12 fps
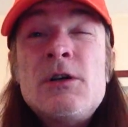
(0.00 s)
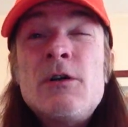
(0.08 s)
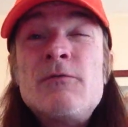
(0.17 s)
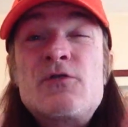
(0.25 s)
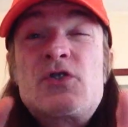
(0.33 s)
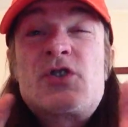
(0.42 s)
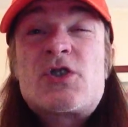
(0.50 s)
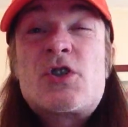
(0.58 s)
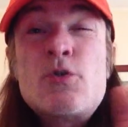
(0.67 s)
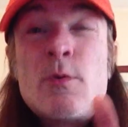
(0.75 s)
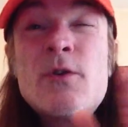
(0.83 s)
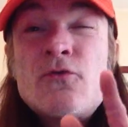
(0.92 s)
of
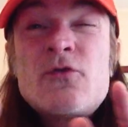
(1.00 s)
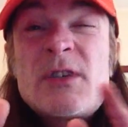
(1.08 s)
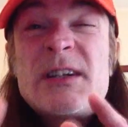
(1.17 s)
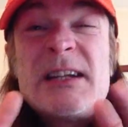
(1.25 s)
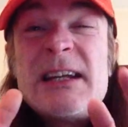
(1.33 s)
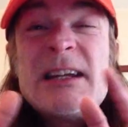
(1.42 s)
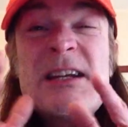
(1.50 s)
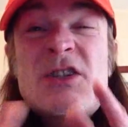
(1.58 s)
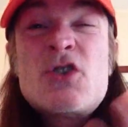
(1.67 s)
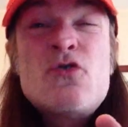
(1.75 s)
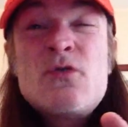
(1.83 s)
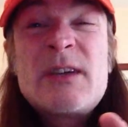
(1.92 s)

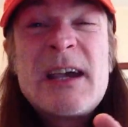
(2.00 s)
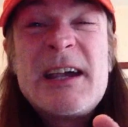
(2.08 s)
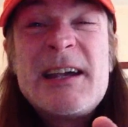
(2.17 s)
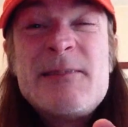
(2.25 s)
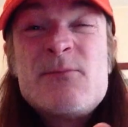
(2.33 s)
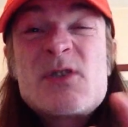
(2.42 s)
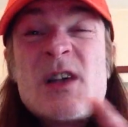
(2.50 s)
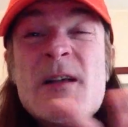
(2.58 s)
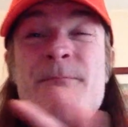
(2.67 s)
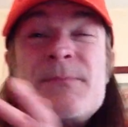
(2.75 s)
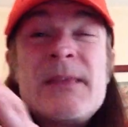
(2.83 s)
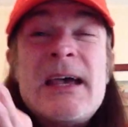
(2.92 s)
282 games
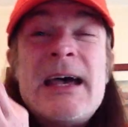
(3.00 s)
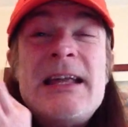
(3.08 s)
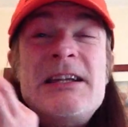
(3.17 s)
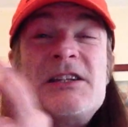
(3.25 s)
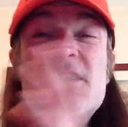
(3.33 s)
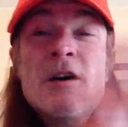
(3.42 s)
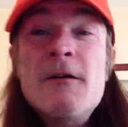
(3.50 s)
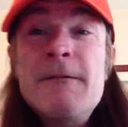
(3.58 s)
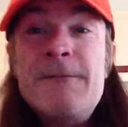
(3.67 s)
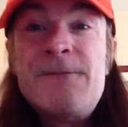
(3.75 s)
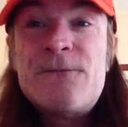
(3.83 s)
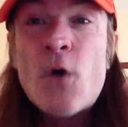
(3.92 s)
and
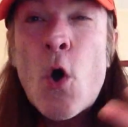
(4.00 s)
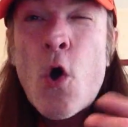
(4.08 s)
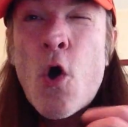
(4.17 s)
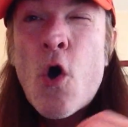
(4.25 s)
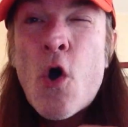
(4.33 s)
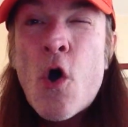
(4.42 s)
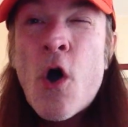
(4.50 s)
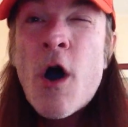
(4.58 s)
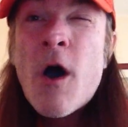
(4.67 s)
4